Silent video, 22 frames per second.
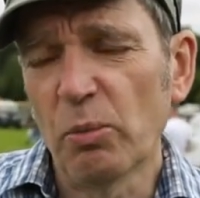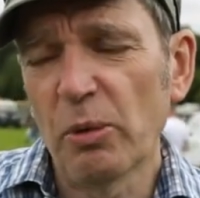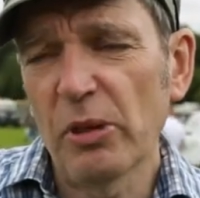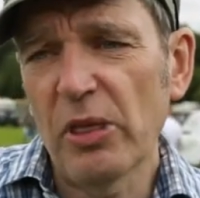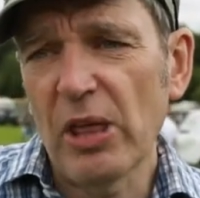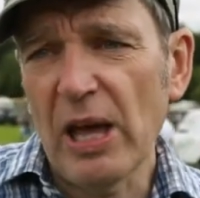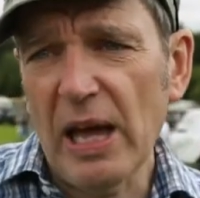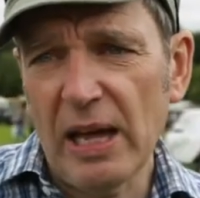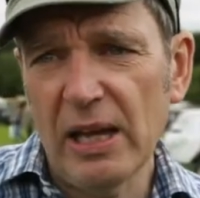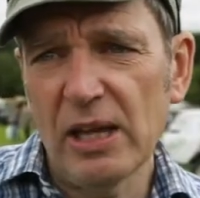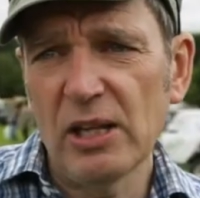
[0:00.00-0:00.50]
But
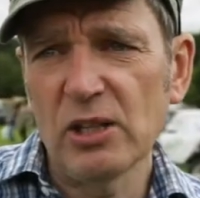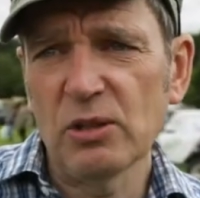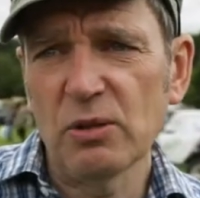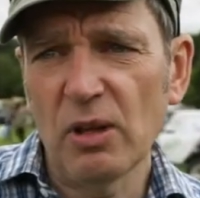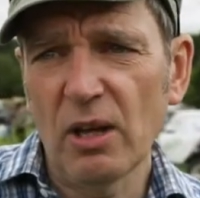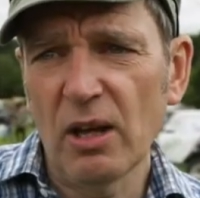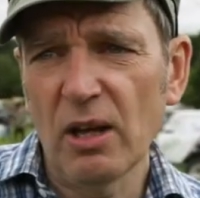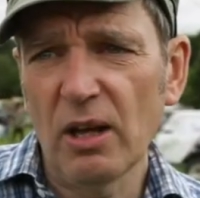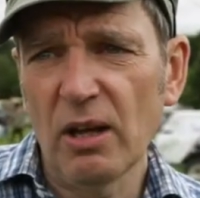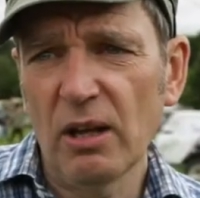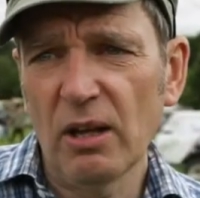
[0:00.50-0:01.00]
that is
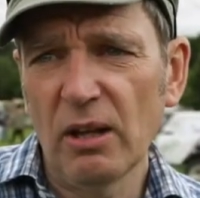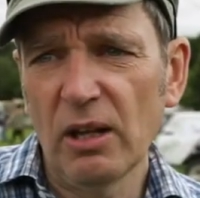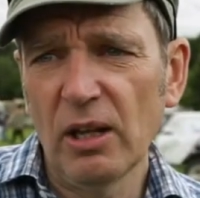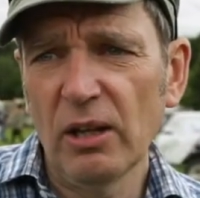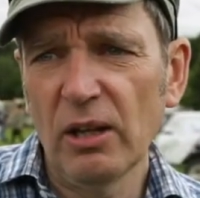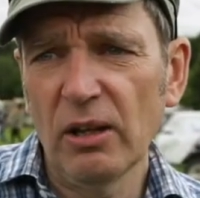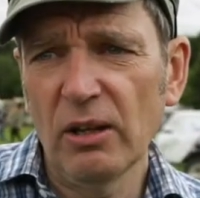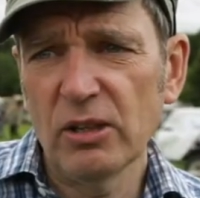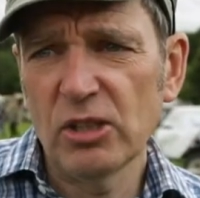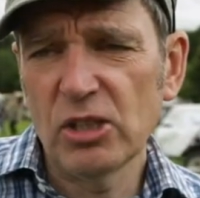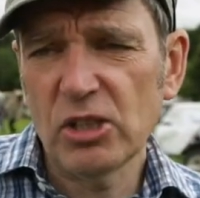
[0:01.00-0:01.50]
the
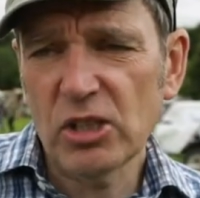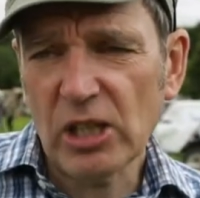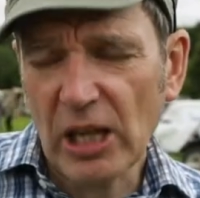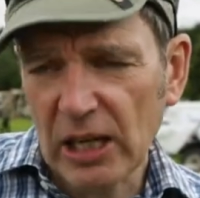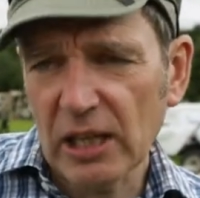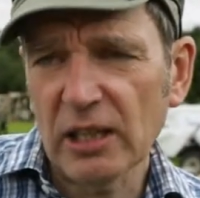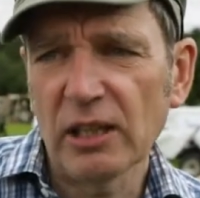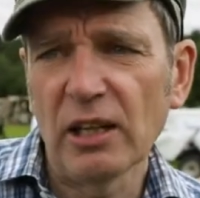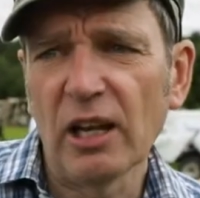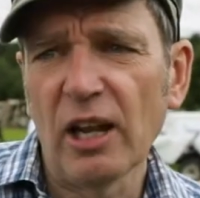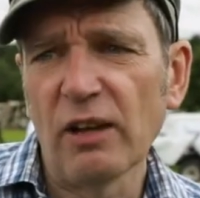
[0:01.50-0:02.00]

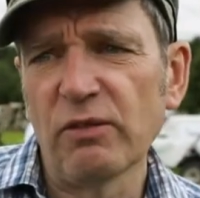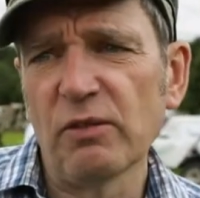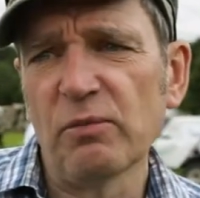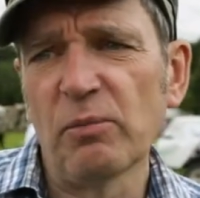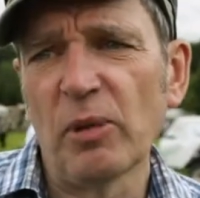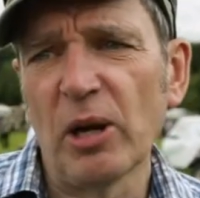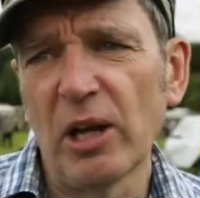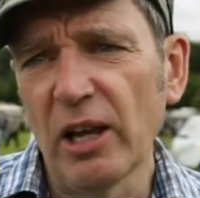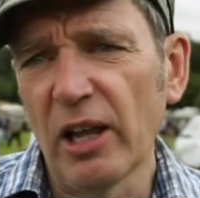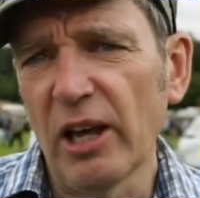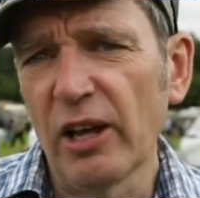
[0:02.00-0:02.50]
second love of
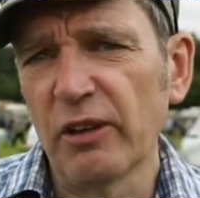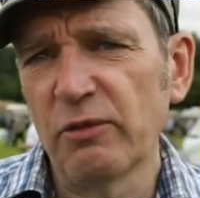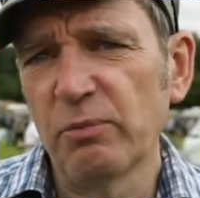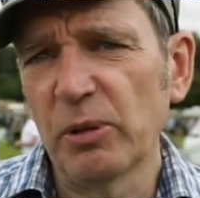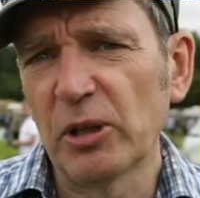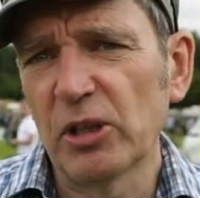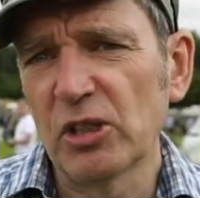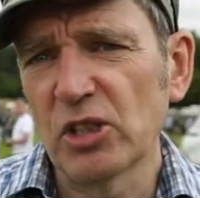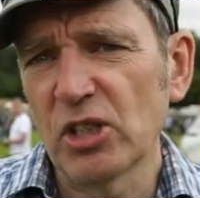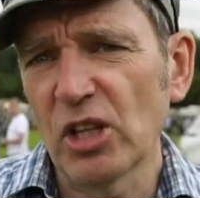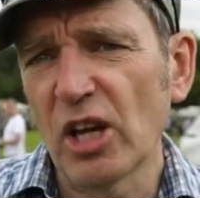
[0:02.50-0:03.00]
my life,
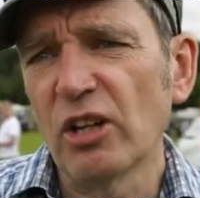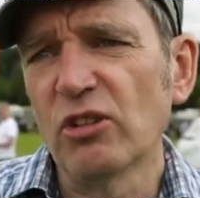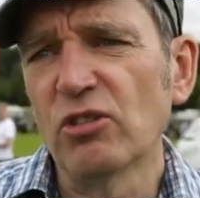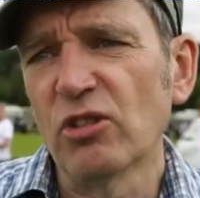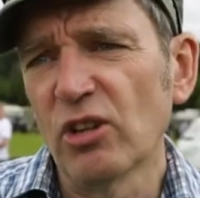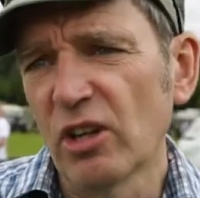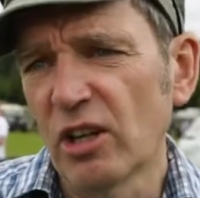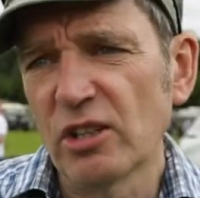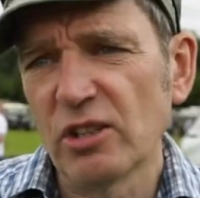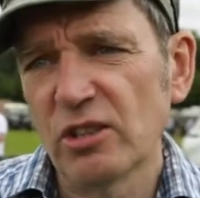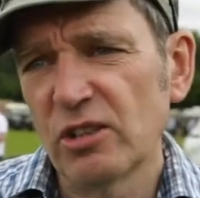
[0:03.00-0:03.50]
because the
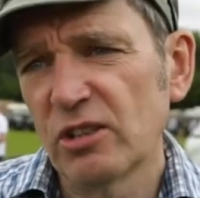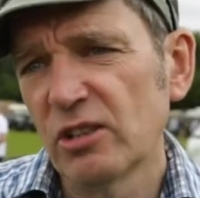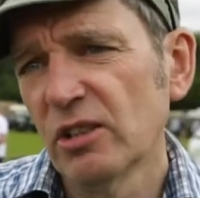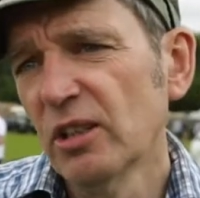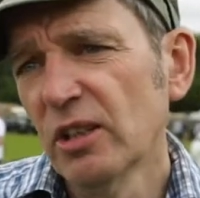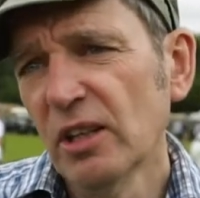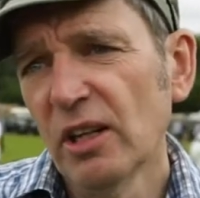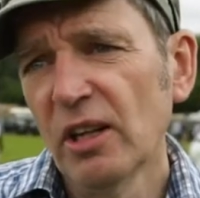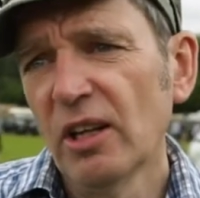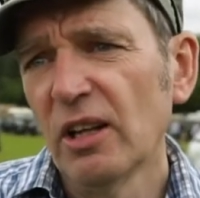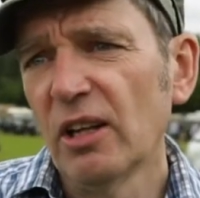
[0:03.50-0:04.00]
100-inch
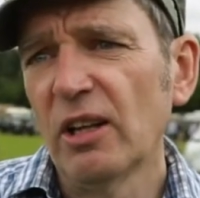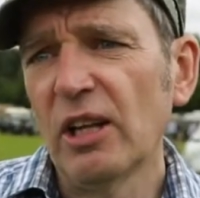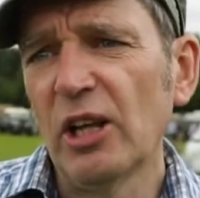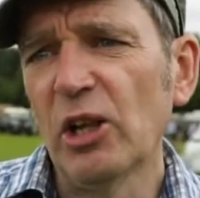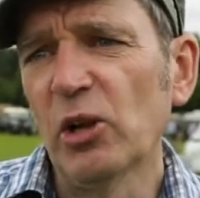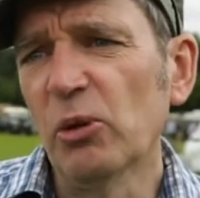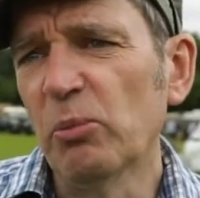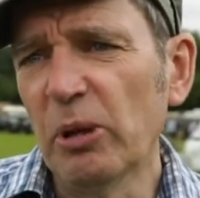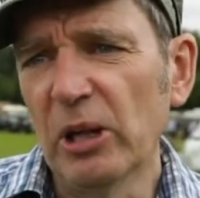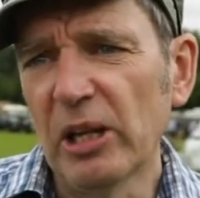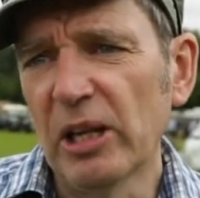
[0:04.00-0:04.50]

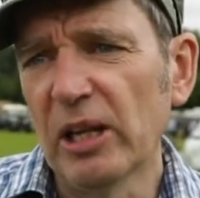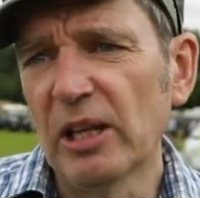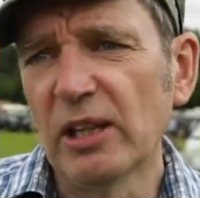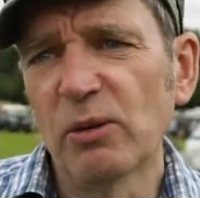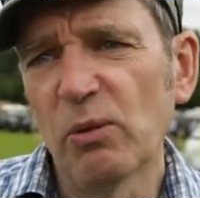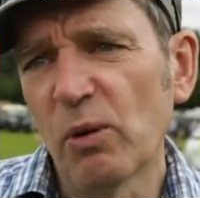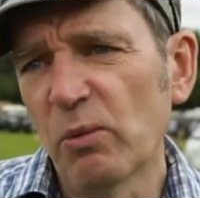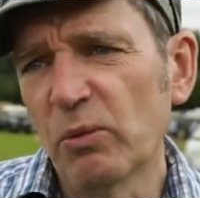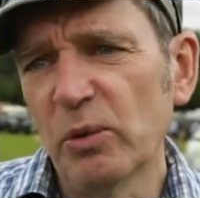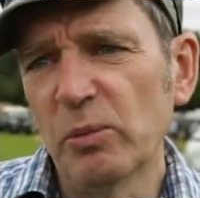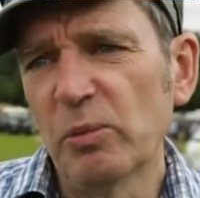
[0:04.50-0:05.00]
Hillbilly,
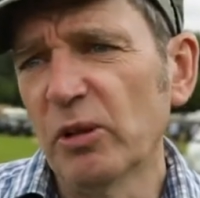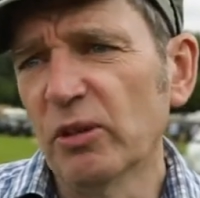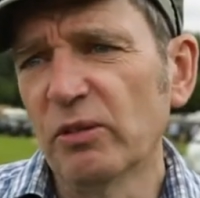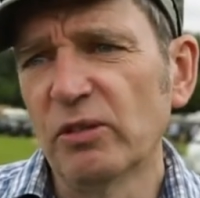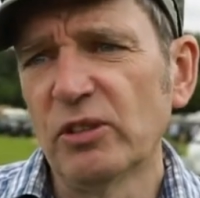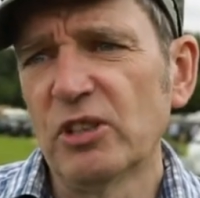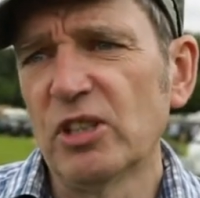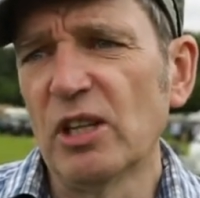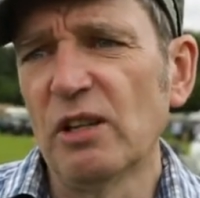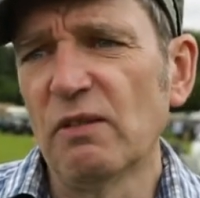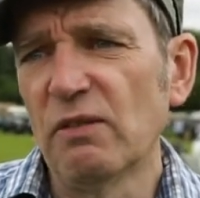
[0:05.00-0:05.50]
the one we built
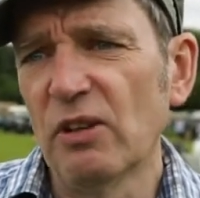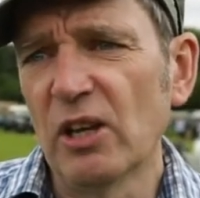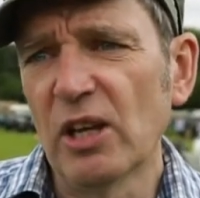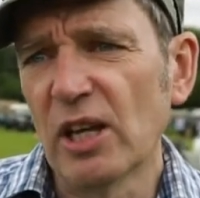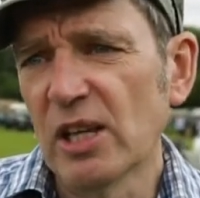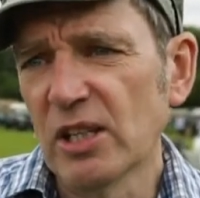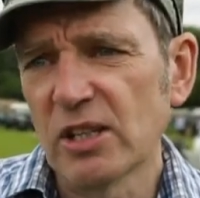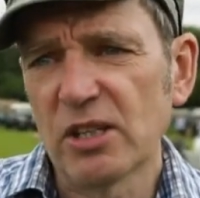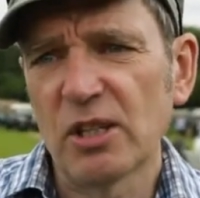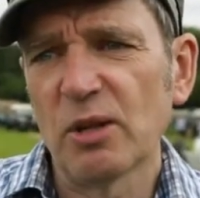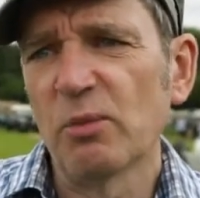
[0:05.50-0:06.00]
for
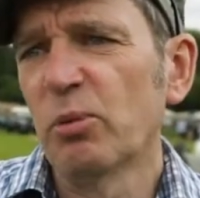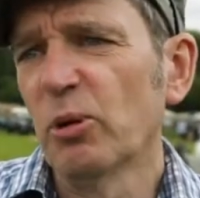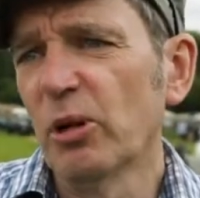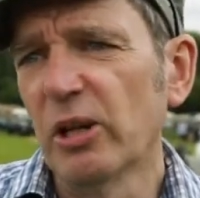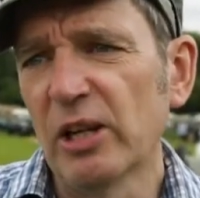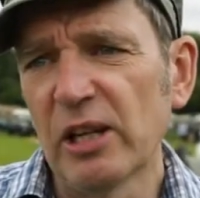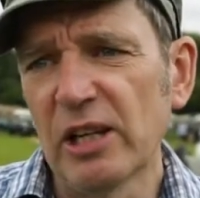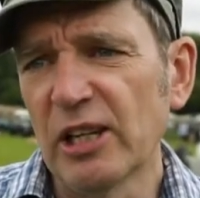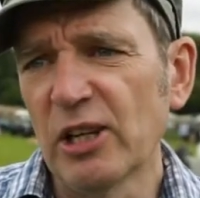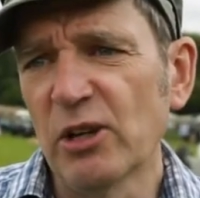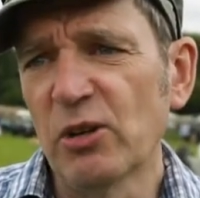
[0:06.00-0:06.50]
TV, is
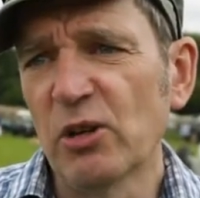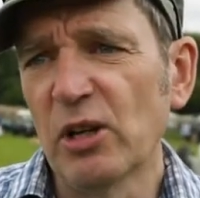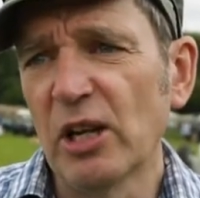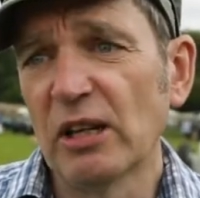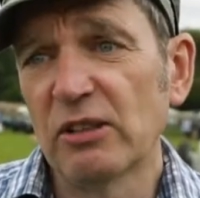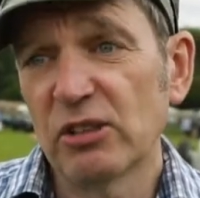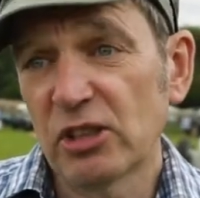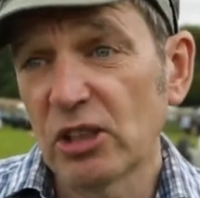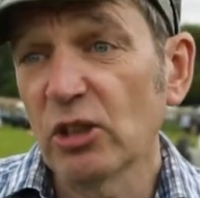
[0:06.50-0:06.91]
completely unique.